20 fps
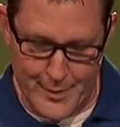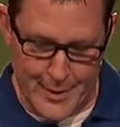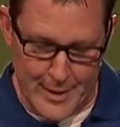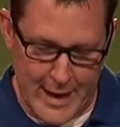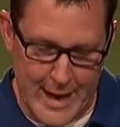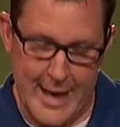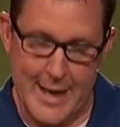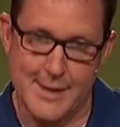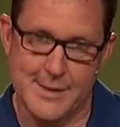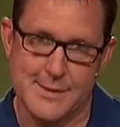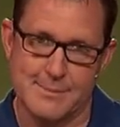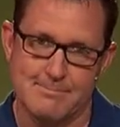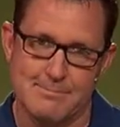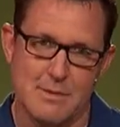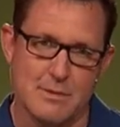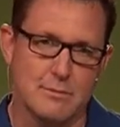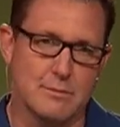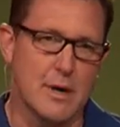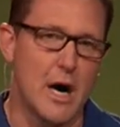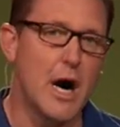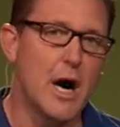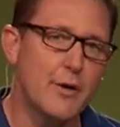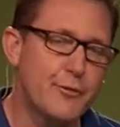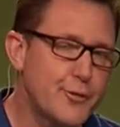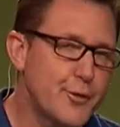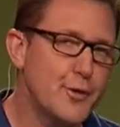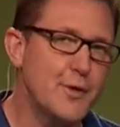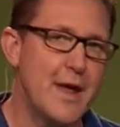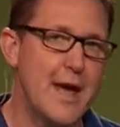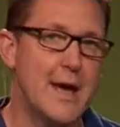has
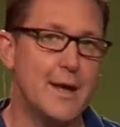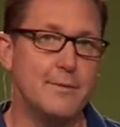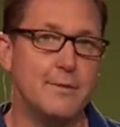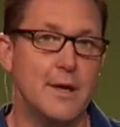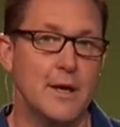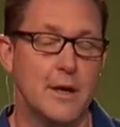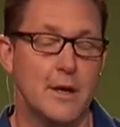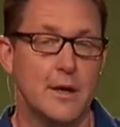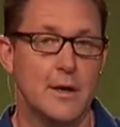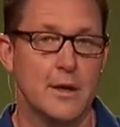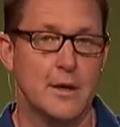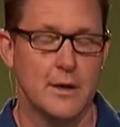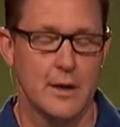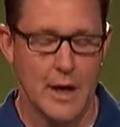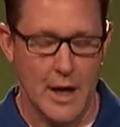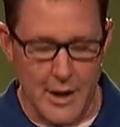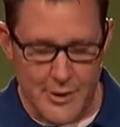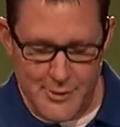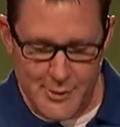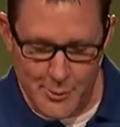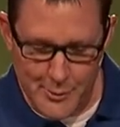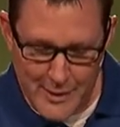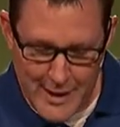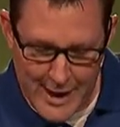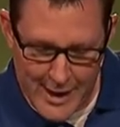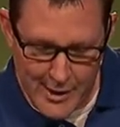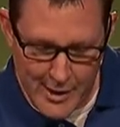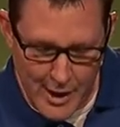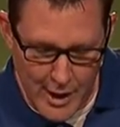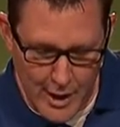offered, and also
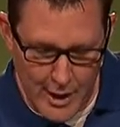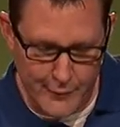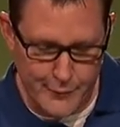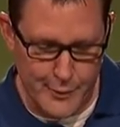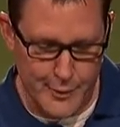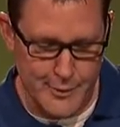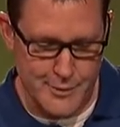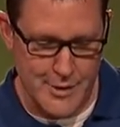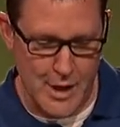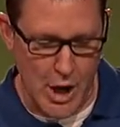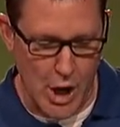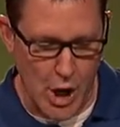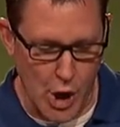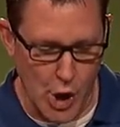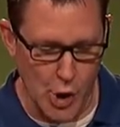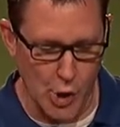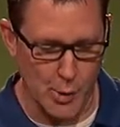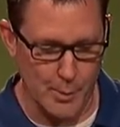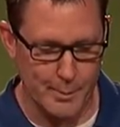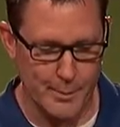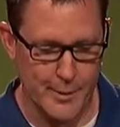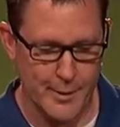God offers hope.